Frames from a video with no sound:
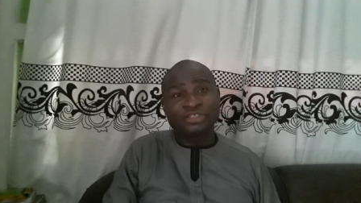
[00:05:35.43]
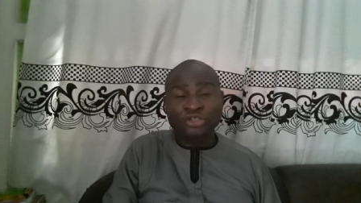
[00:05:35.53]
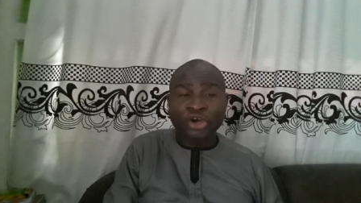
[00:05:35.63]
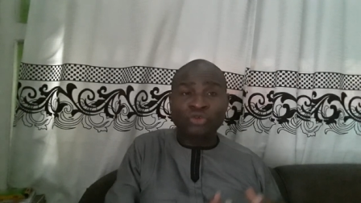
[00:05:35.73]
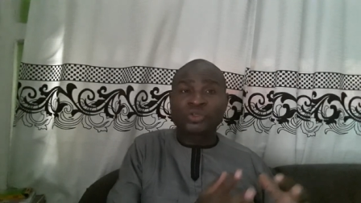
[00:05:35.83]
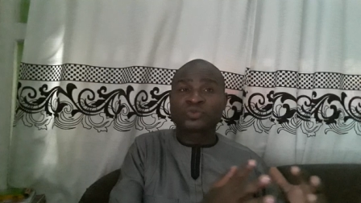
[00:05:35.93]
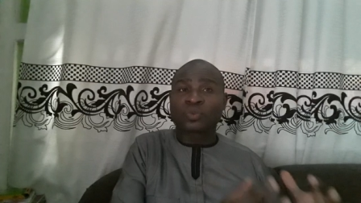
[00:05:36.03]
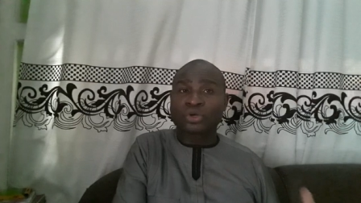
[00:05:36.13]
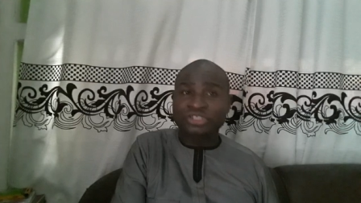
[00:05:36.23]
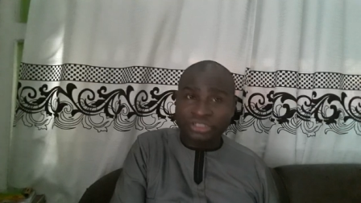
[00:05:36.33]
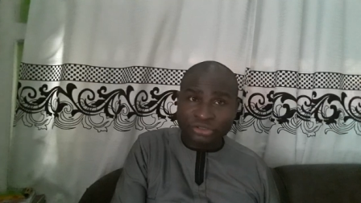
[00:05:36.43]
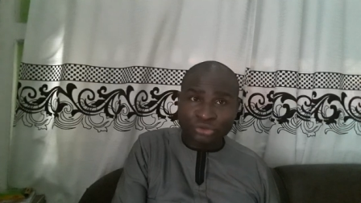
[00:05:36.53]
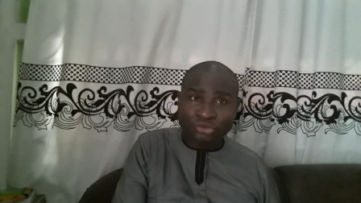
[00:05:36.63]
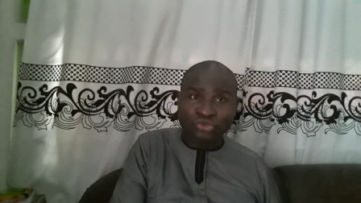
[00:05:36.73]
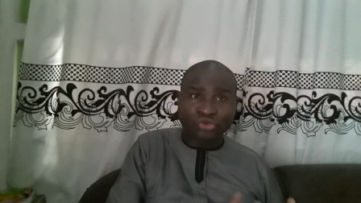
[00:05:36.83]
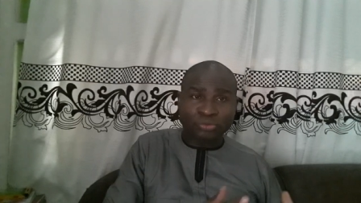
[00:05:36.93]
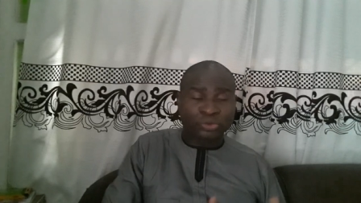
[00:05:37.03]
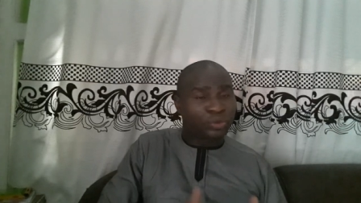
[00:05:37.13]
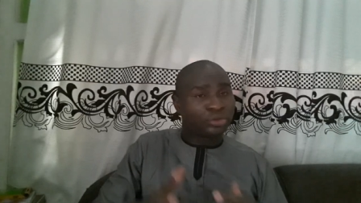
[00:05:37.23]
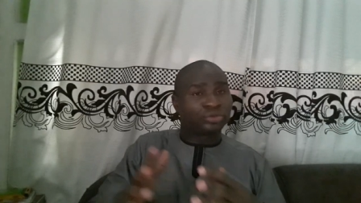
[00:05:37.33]
you're always watching youtube
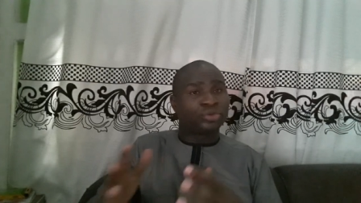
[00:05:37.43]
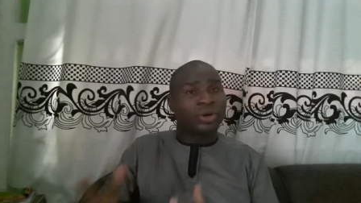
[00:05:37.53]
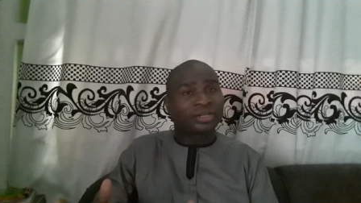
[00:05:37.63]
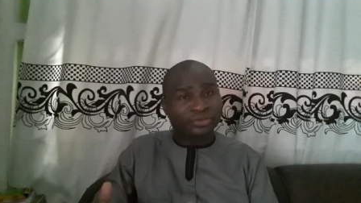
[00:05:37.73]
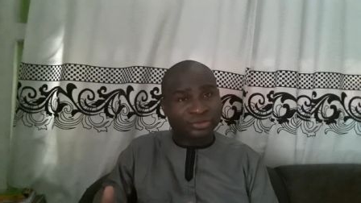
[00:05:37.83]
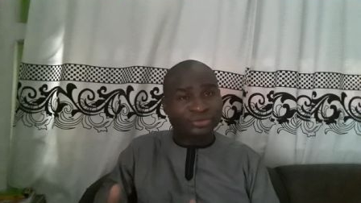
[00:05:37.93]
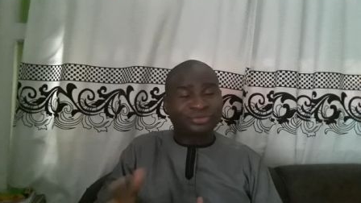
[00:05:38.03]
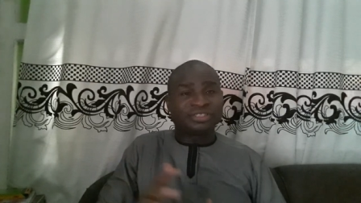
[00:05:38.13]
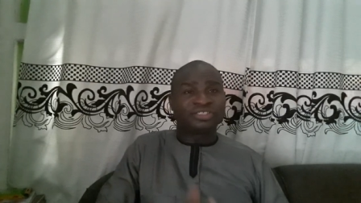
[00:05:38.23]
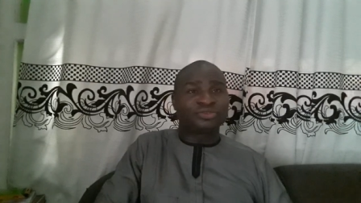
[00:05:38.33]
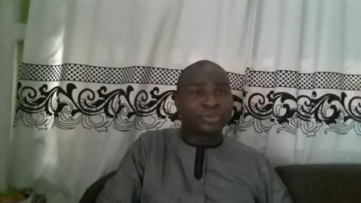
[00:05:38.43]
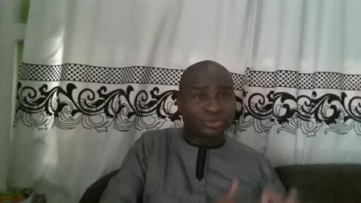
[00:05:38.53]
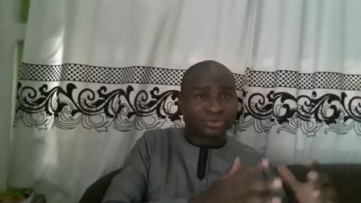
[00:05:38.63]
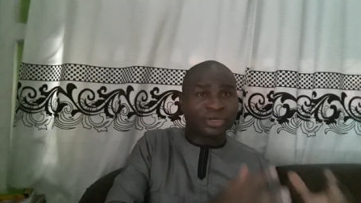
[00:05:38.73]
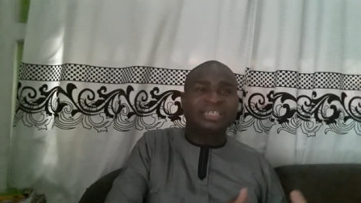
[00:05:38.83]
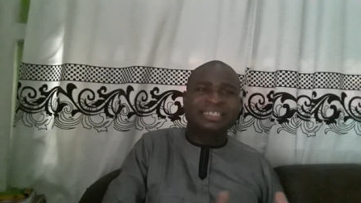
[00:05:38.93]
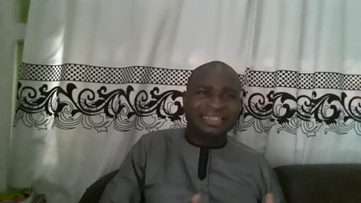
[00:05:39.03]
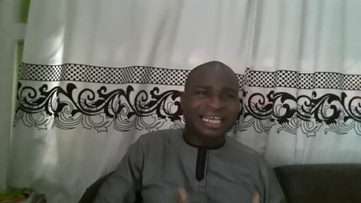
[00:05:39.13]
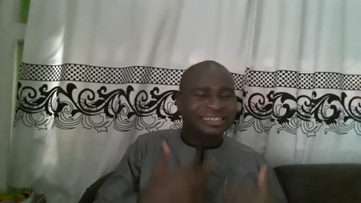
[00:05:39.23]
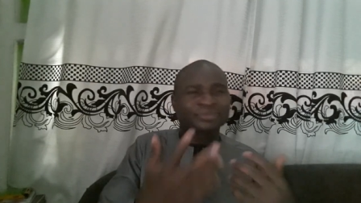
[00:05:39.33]
you want to know how to do this you want to know
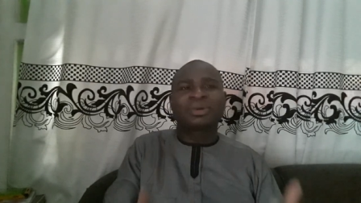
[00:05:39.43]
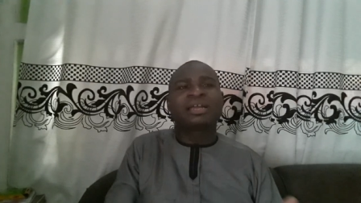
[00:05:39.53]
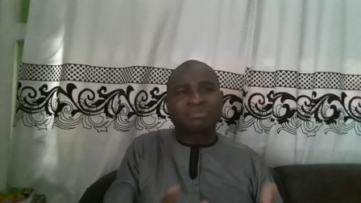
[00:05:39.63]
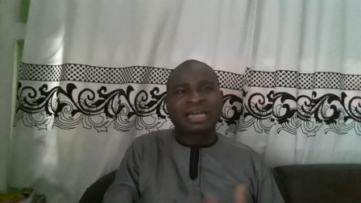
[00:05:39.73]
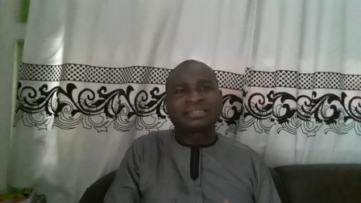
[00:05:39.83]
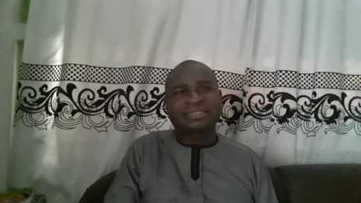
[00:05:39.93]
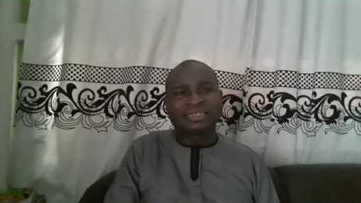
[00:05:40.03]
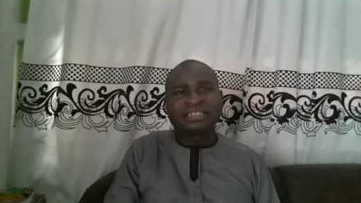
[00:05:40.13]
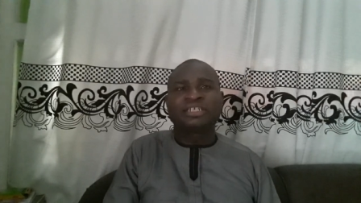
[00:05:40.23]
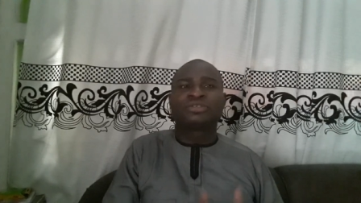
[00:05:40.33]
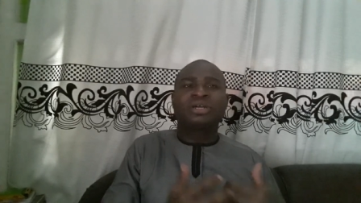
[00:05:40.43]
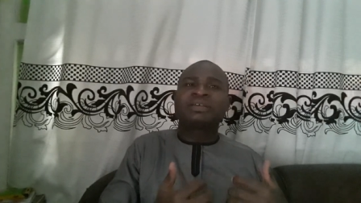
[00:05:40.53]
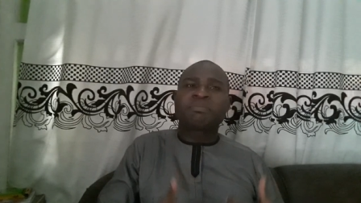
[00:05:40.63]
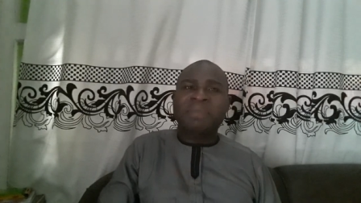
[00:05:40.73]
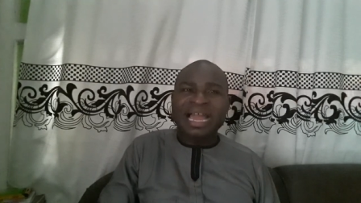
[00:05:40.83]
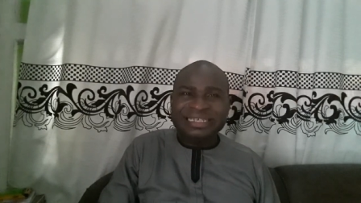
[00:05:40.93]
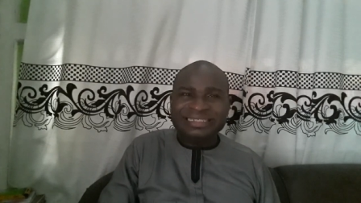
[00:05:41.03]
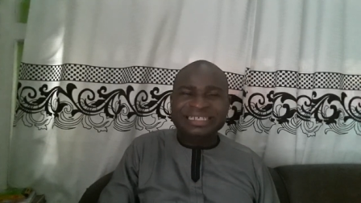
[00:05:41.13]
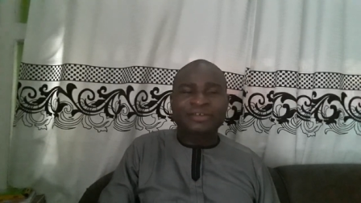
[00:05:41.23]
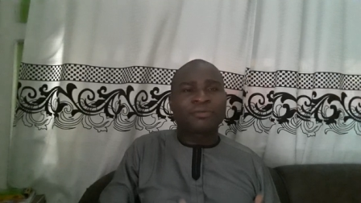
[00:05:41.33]
that's the right mindset not a
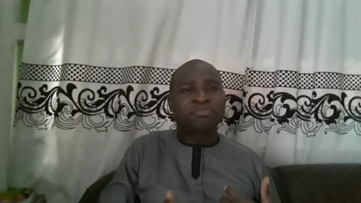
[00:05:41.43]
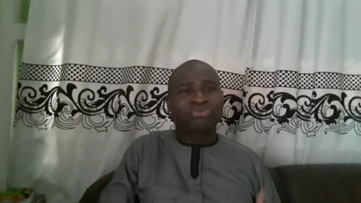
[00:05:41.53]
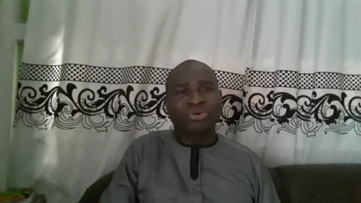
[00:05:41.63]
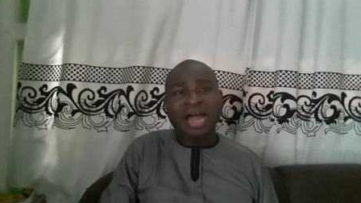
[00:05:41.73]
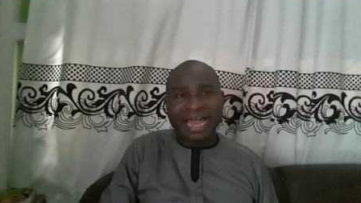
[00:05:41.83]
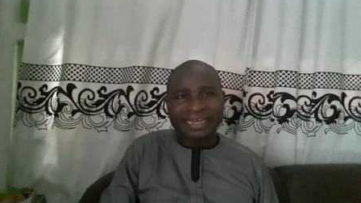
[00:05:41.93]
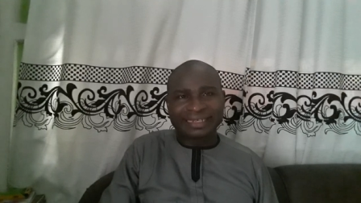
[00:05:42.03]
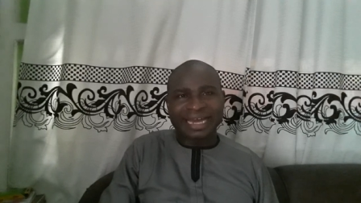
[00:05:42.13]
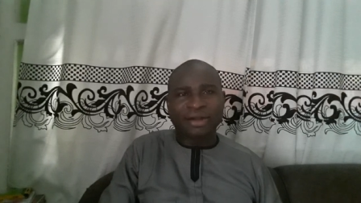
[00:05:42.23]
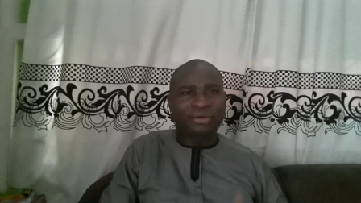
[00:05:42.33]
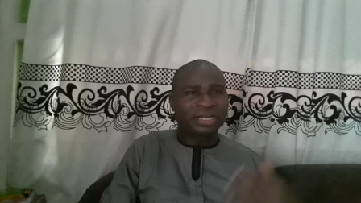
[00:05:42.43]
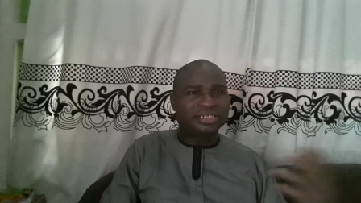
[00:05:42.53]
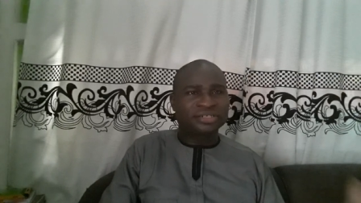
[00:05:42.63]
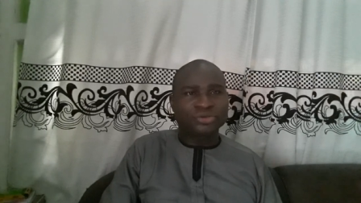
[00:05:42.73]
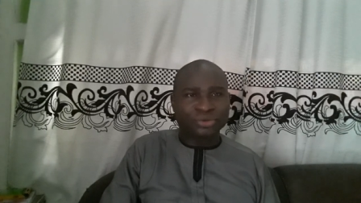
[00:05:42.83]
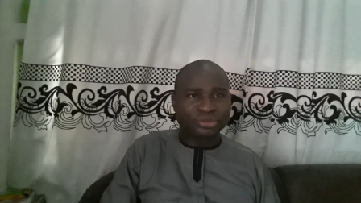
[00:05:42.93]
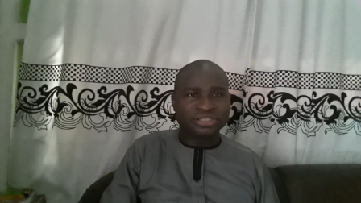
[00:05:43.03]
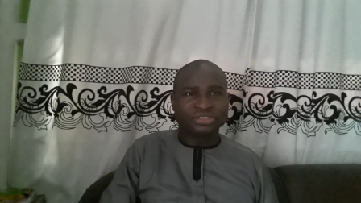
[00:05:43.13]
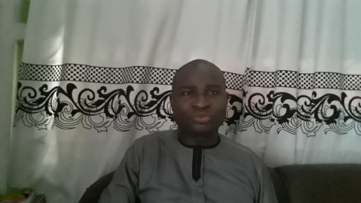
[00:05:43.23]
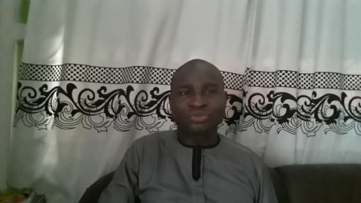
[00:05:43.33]
mindset of pride i already know
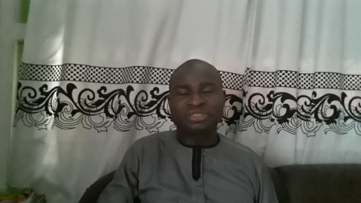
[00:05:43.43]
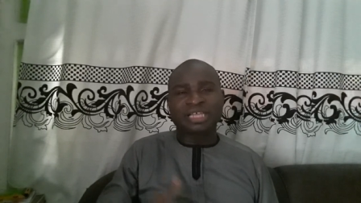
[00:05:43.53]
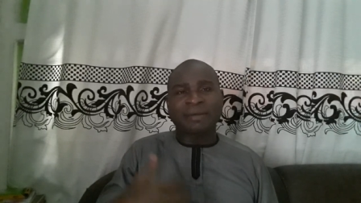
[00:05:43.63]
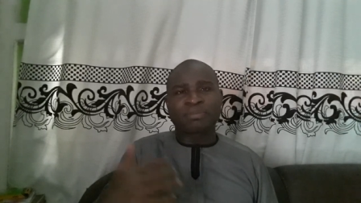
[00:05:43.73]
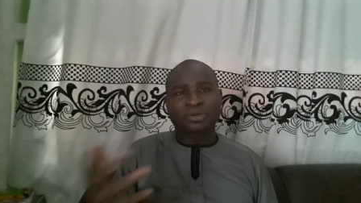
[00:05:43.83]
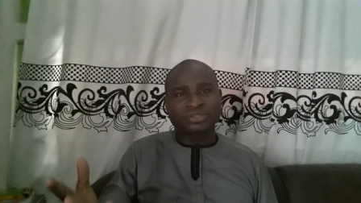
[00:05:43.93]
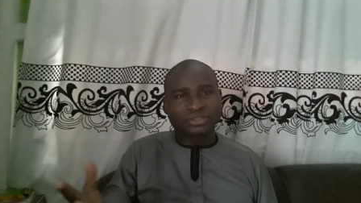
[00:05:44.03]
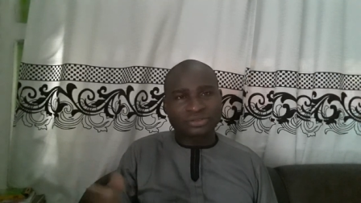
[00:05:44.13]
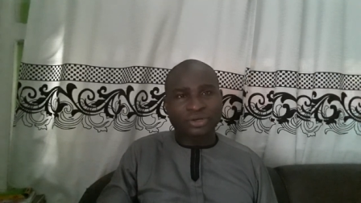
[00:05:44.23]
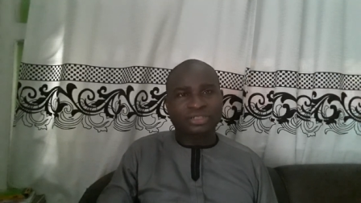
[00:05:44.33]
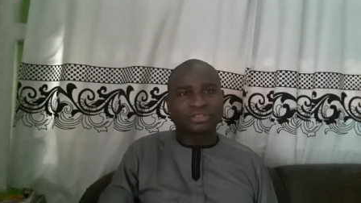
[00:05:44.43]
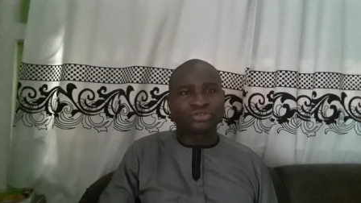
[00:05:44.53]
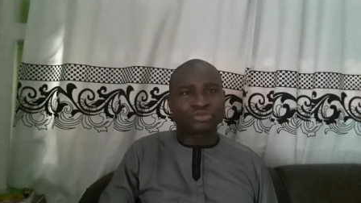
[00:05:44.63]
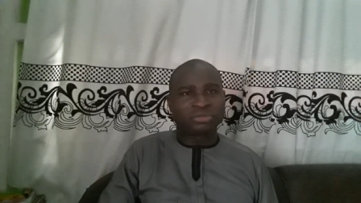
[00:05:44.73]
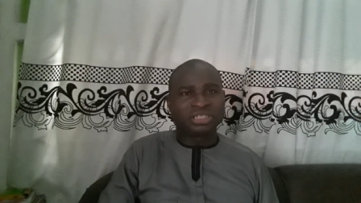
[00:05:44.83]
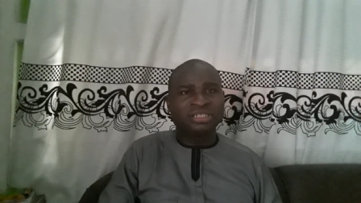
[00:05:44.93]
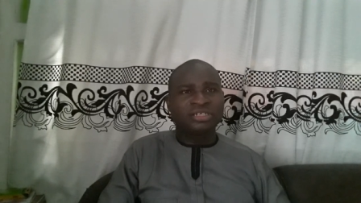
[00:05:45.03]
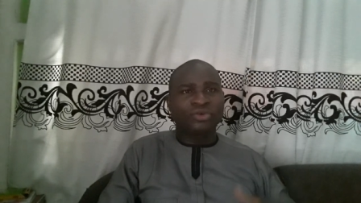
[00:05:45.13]
this who is that person talking to me